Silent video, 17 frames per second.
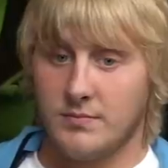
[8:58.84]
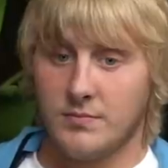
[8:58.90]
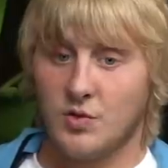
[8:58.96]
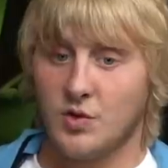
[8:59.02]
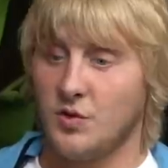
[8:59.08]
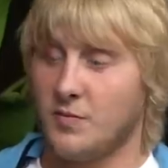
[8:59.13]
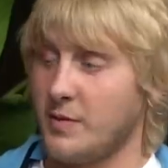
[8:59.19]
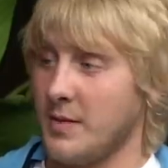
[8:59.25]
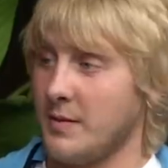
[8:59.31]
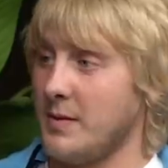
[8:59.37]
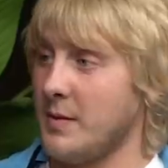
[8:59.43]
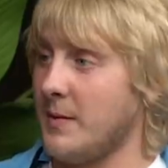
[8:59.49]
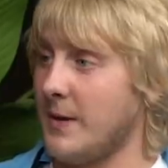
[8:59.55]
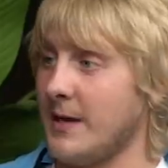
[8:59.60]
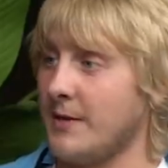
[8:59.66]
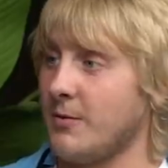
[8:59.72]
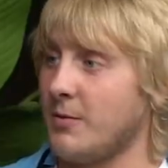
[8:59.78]
you've probably
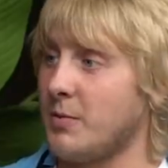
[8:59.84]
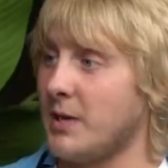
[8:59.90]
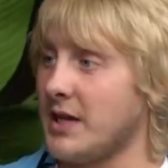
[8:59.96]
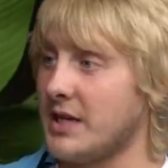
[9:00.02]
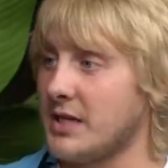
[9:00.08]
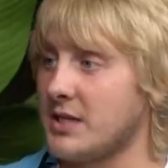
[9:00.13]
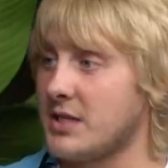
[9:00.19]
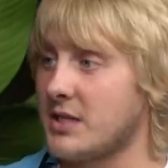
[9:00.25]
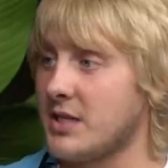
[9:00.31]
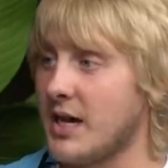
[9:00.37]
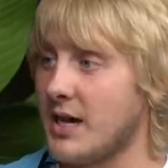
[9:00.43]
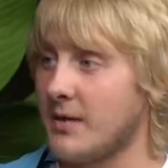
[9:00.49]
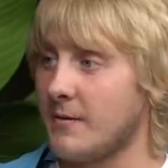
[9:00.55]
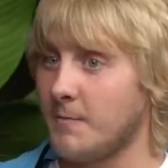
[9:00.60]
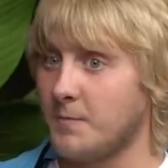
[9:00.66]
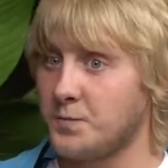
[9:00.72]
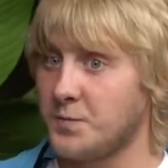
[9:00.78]
played with players
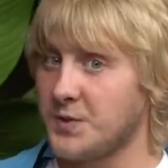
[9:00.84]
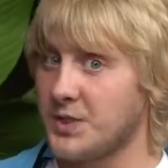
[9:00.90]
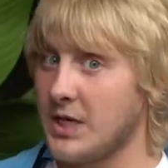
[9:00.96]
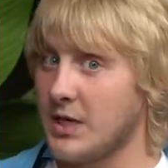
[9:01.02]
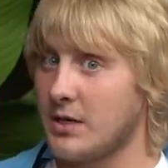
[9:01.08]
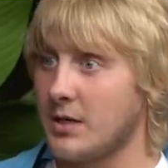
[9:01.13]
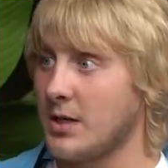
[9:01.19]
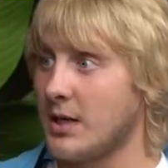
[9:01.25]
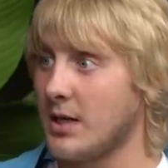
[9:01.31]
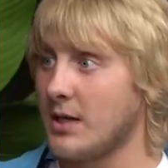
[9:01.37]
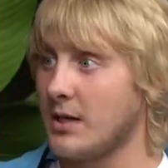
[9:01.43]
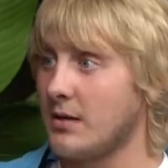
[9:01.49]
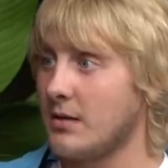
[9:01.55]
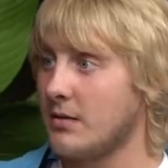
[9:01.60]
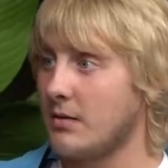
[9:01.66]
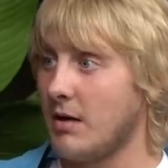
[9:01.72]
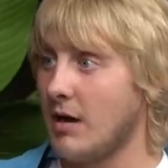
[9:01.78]
that technically
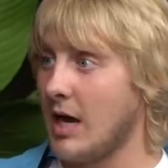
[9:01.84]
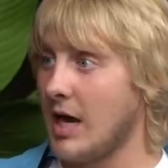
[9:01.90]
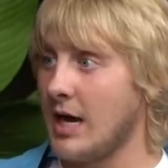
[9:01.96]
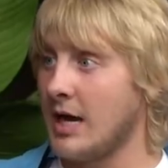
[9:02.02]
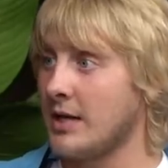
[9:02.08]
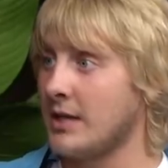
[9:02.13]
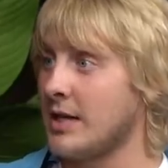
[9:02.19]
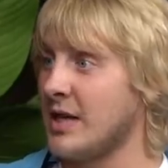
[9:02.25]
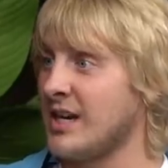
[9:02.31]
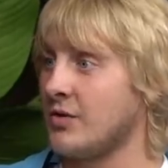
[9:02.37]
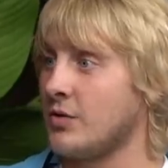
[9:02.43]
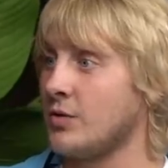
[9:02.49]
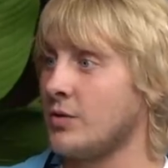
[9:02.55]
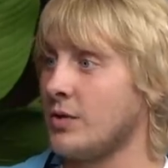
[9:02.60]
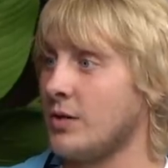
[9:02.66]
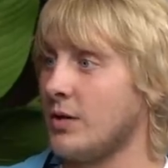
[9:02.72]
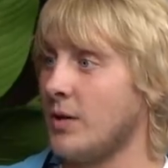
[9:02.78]
aren't that
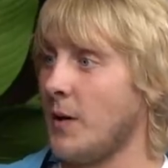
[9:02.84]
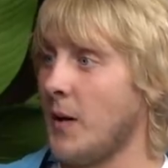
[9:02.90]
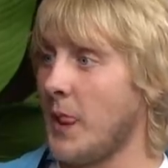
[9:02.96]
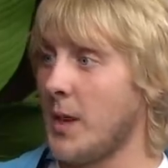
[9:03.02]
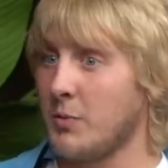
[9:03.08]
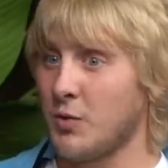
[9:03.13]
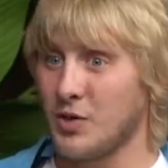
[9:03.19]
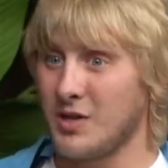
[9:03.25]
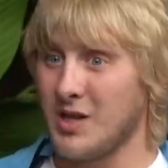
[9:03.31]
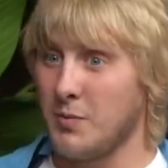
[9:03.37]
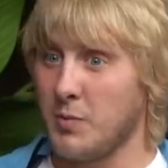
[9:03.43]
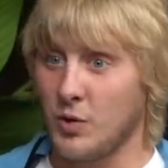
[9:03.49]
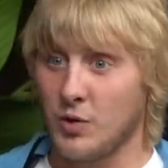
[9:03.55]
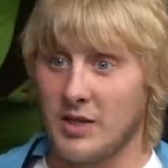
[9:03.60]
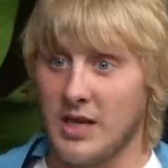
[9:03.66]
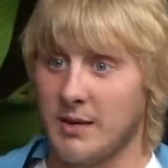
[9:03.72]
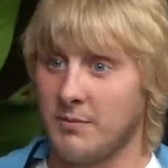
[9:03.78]
good, but they
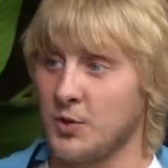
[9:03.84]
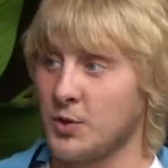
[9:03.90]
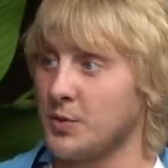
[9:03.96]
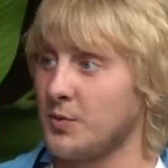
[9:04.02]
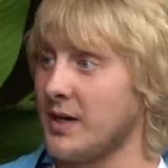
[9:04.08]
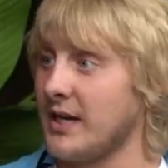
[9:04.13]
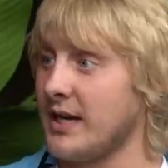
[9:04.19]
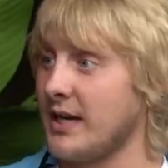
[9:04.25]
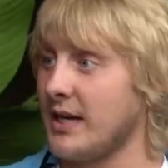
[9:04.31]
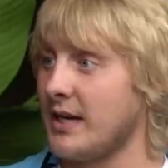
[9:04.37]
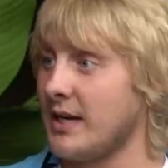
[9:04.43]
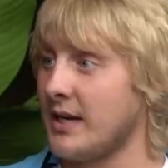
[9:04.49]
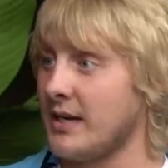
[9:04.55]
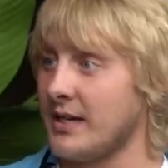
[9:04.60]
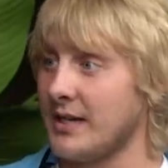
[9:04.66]
put that much work in and they're